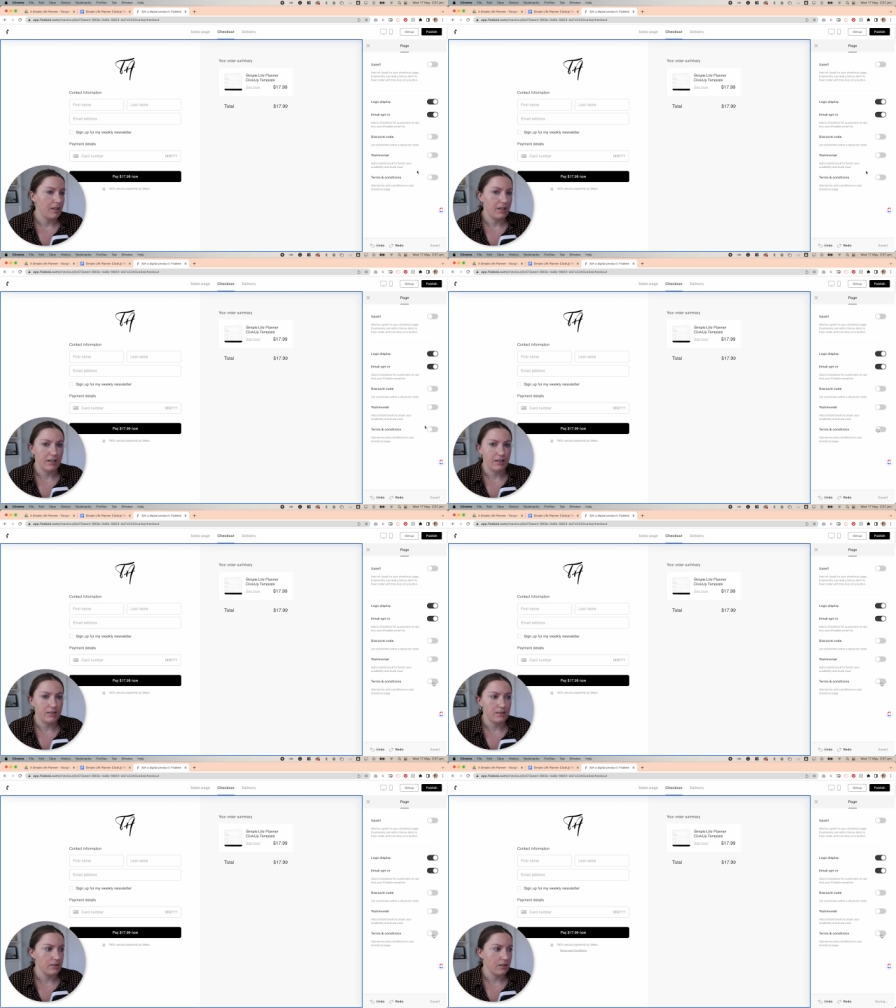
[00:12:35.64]

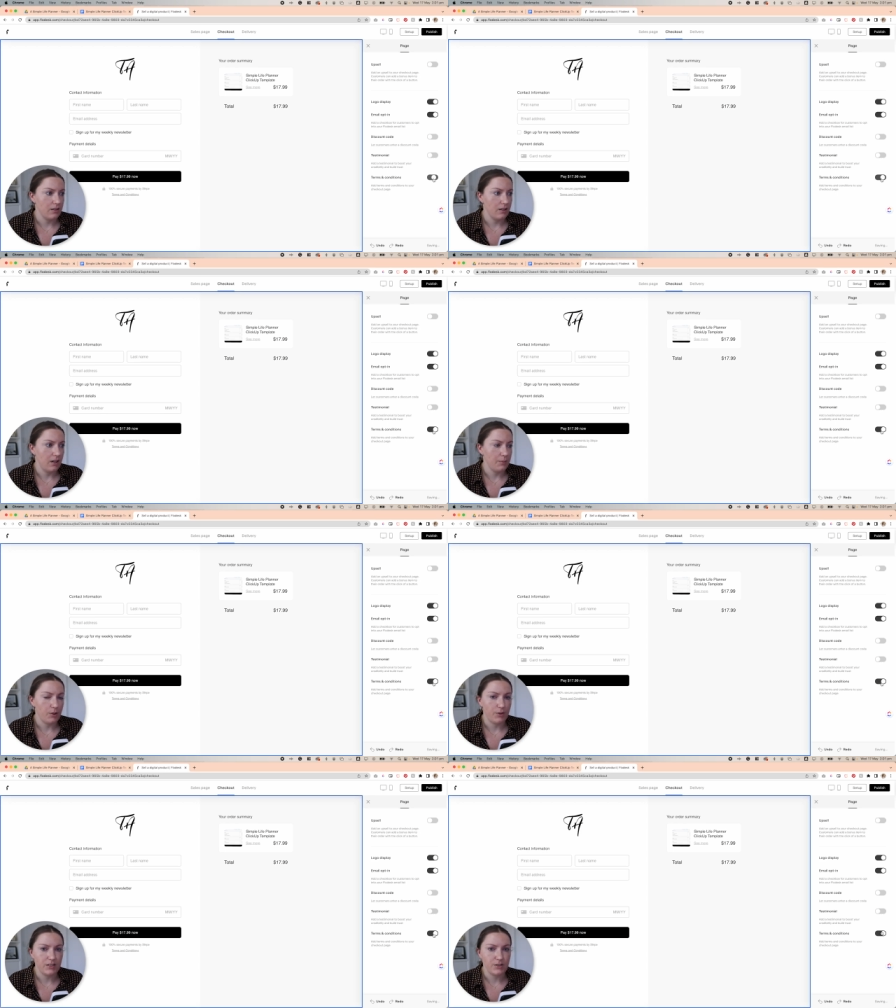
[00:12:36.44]
and I'm
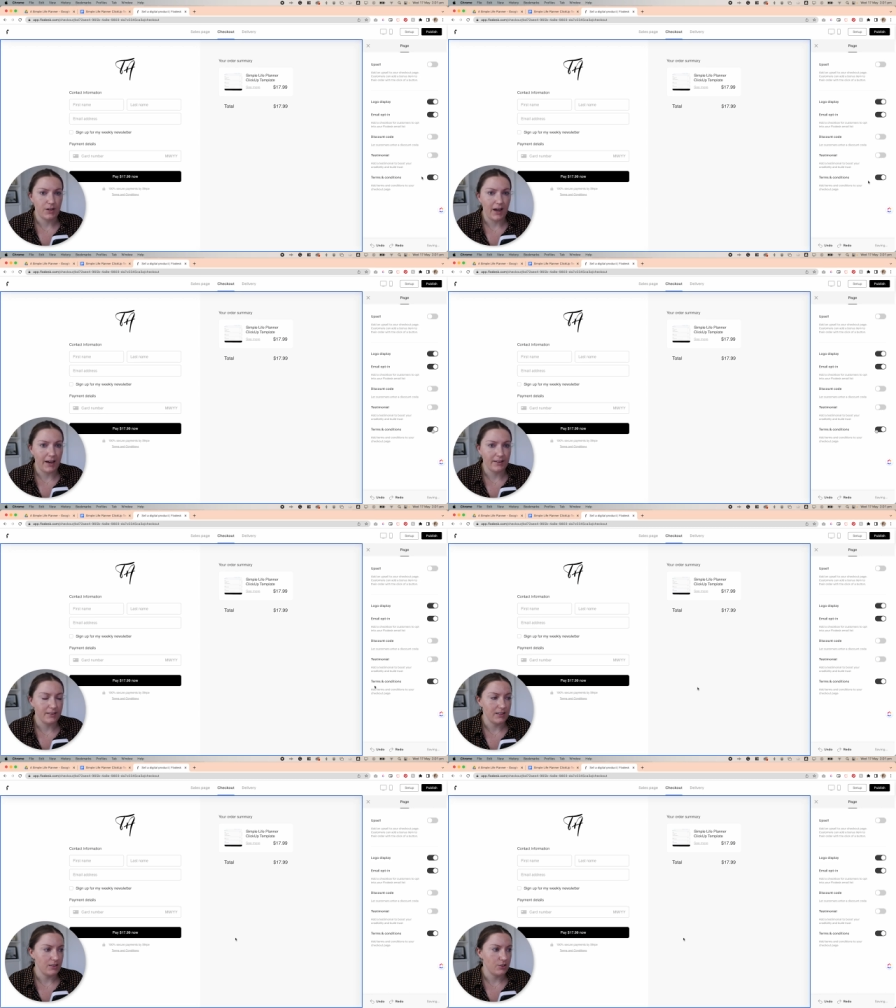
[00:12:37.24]
going to add
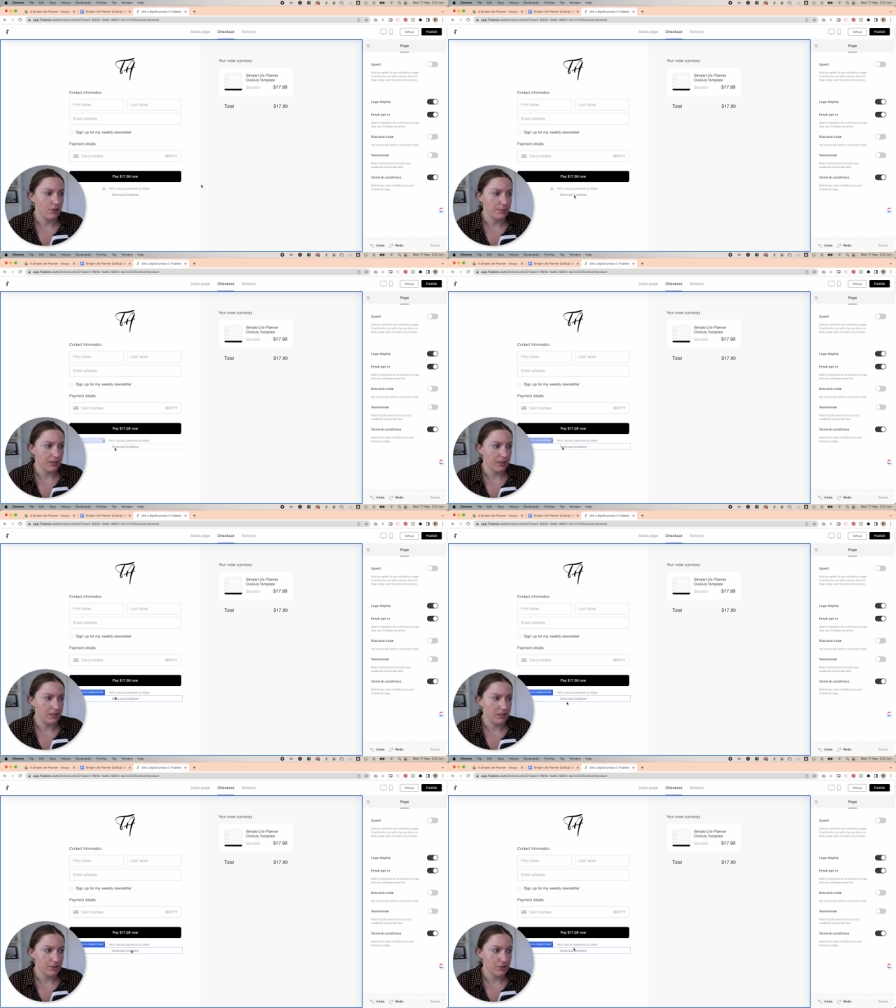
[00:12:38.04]
the terms and
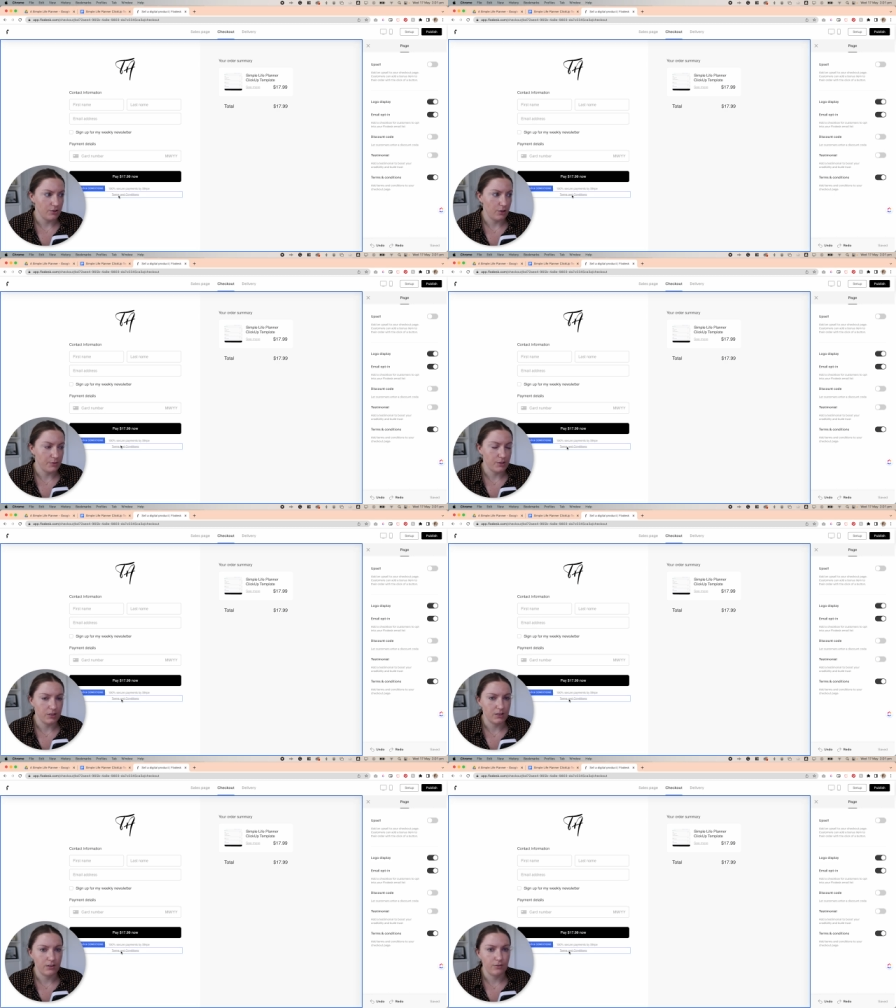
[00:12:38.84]
conditions
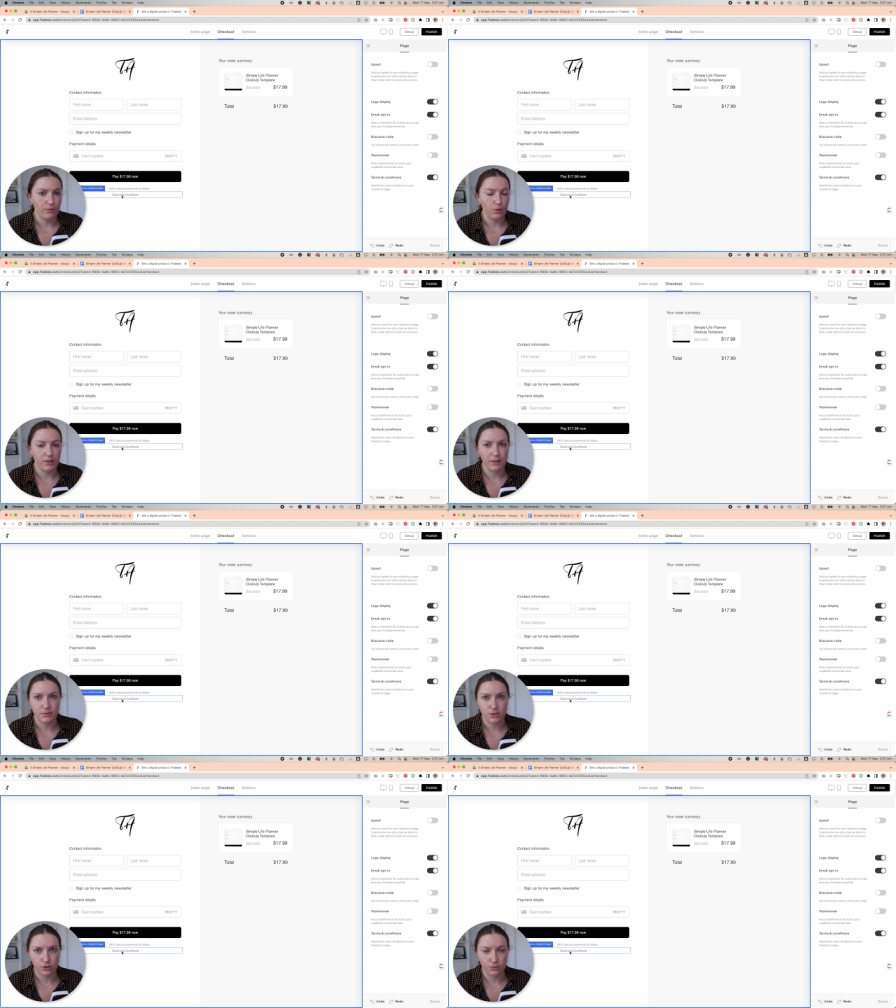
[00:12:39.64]
option for
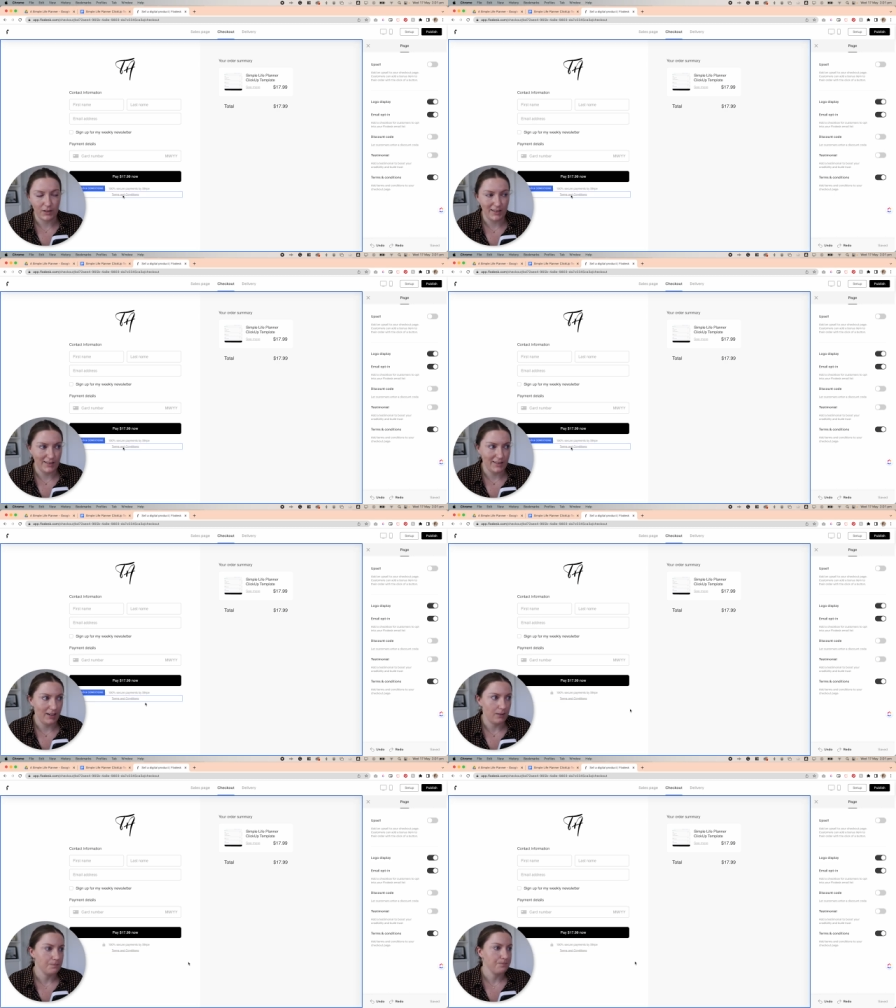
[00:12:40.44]
them to read here.